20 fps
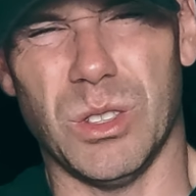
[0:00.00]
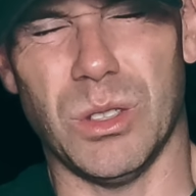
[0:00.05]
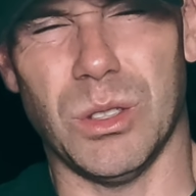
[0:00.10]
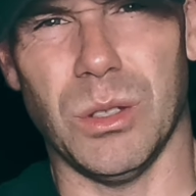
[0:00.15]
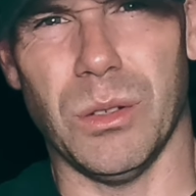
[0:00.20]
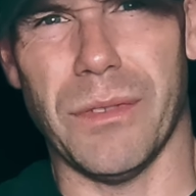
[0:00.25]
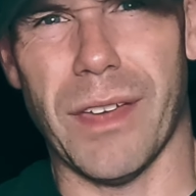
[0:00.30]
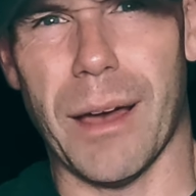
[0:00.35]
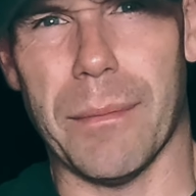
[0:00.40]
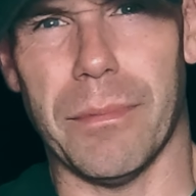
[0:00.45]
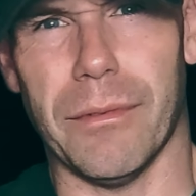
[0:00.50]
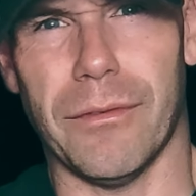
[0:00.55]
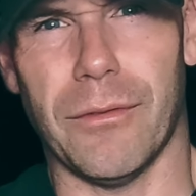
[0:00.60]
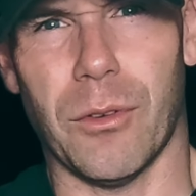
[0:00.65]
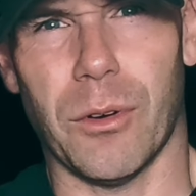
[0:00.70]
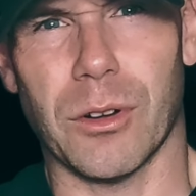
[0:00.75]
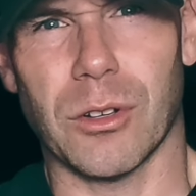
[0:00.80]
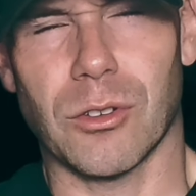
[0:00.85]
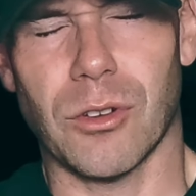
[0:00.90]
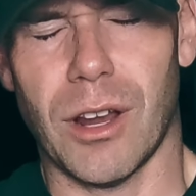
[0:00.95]
do that
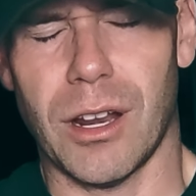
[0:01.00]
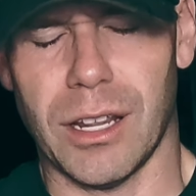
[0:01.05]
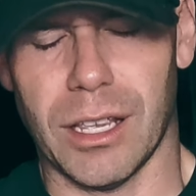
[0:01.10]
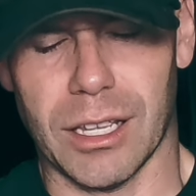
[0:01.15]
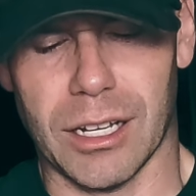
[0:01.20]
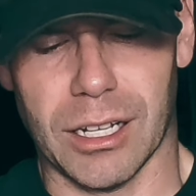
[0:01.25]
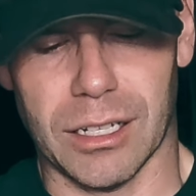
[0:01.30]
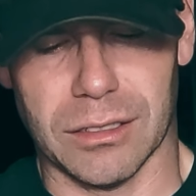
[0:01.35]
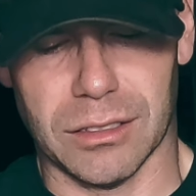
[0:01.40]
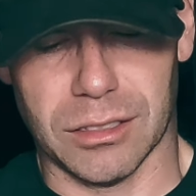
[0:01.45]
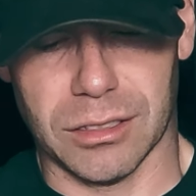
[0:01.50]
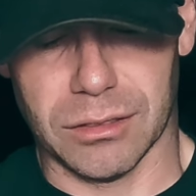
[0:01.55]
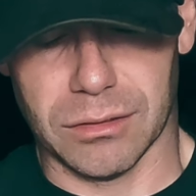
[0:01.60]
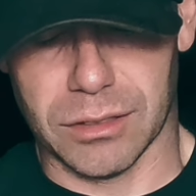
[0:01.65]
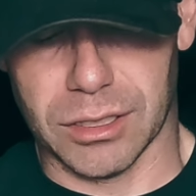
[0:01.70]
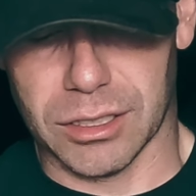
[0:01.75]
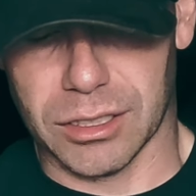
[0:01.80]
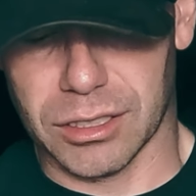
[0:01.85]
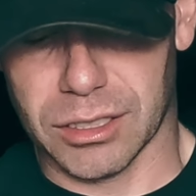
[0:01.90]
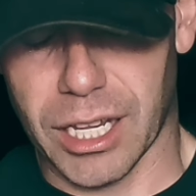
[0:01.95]
before in training, and it's
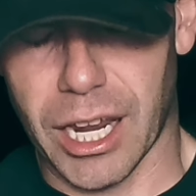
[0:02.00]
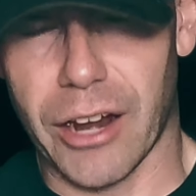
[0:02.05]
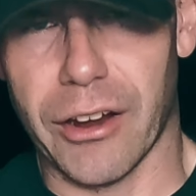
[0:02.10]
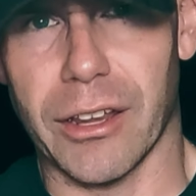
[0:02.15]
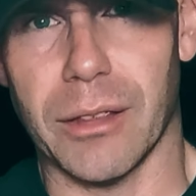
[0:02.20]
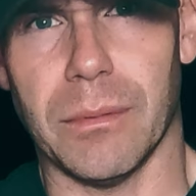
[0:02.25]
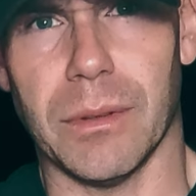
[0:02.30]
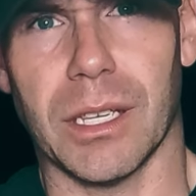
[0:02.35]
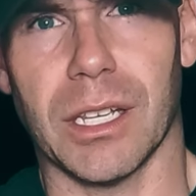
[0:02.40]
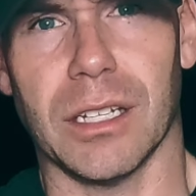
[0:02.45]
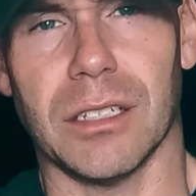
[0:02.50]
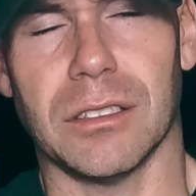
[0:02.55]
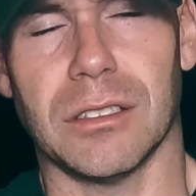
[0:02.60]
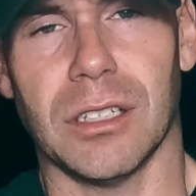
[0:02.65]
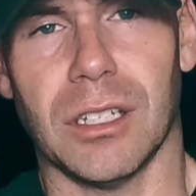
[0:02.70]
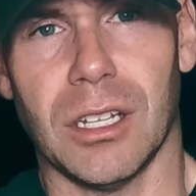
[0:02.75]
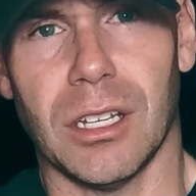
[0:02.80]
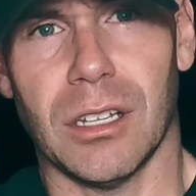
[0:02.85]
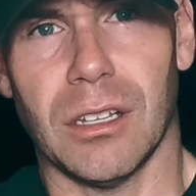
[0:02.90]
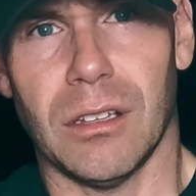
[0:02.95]
scary because